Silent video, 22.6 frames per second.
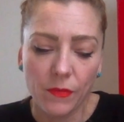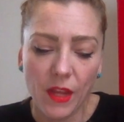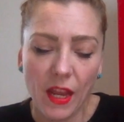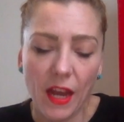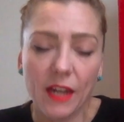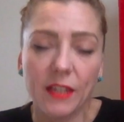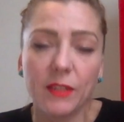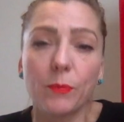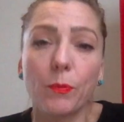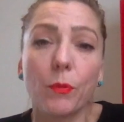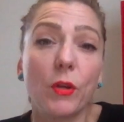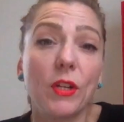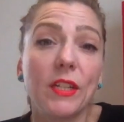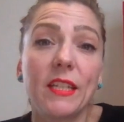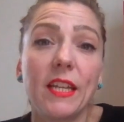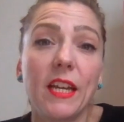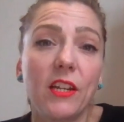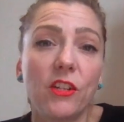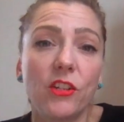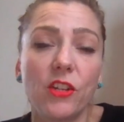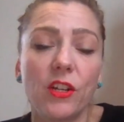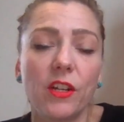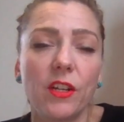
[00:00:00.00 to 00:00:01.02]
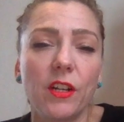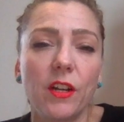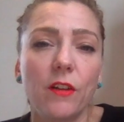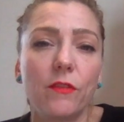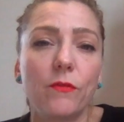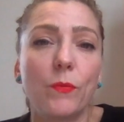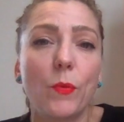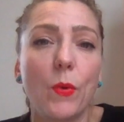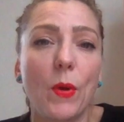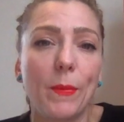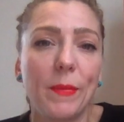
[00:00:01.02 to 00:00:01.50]
exploitation
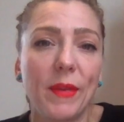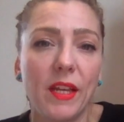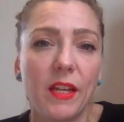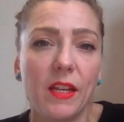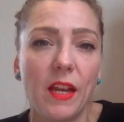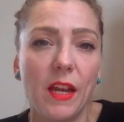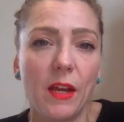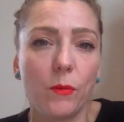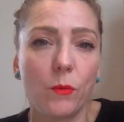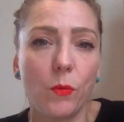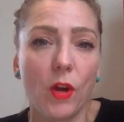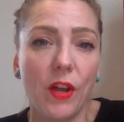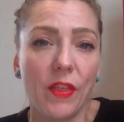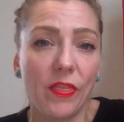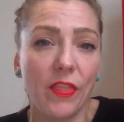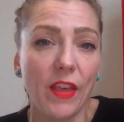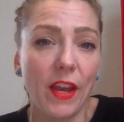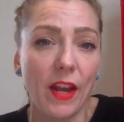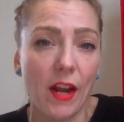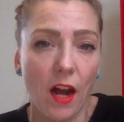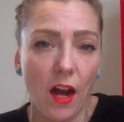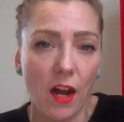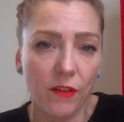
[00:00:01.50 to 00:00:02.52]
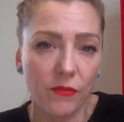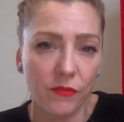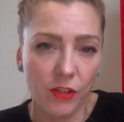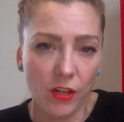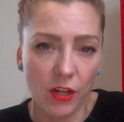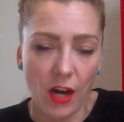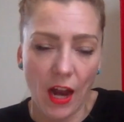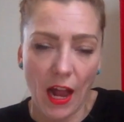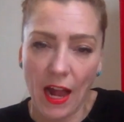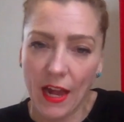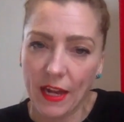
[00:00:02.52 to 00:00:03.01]
of women and what they
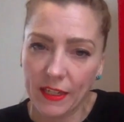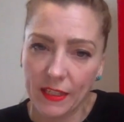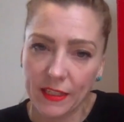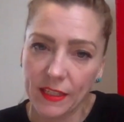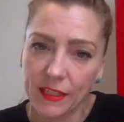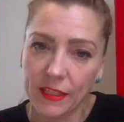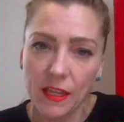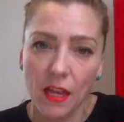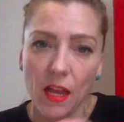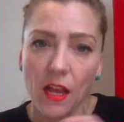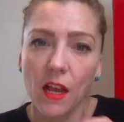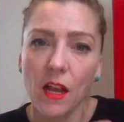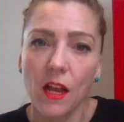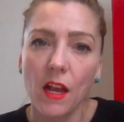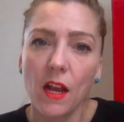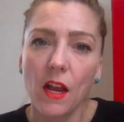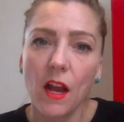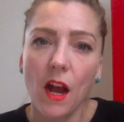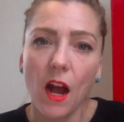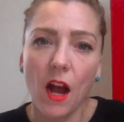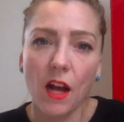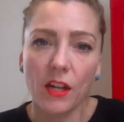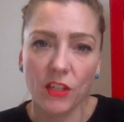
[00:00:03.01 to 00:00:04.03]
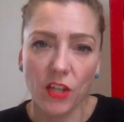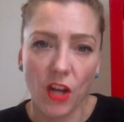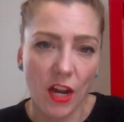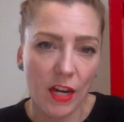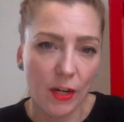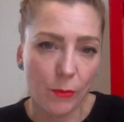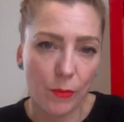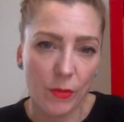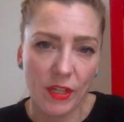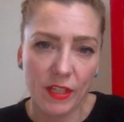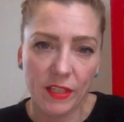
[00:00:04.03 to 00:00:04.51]
offer as
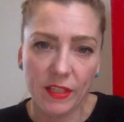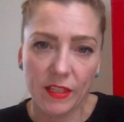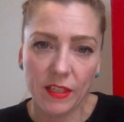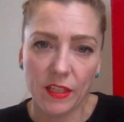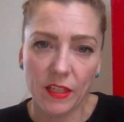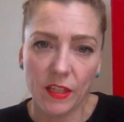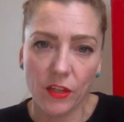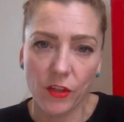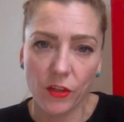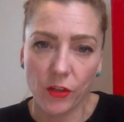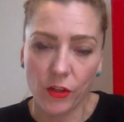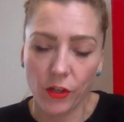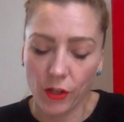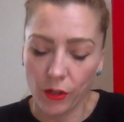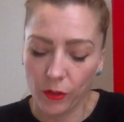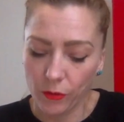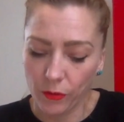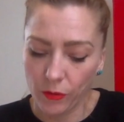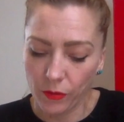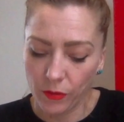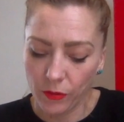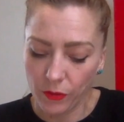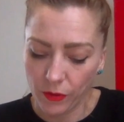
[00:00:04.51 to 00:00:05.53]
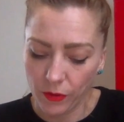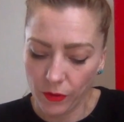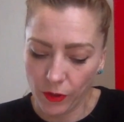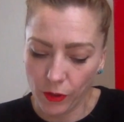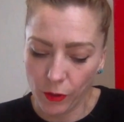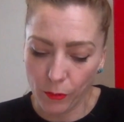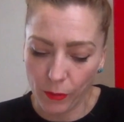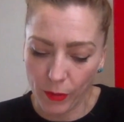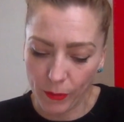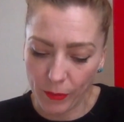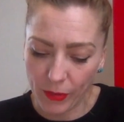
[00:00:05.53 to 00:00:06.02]
autonomous,
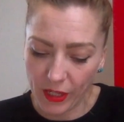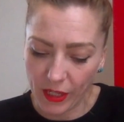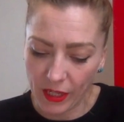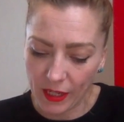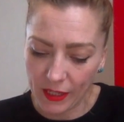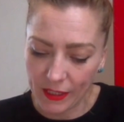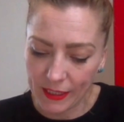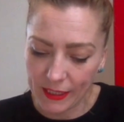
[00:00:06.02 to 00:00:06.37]
human beings.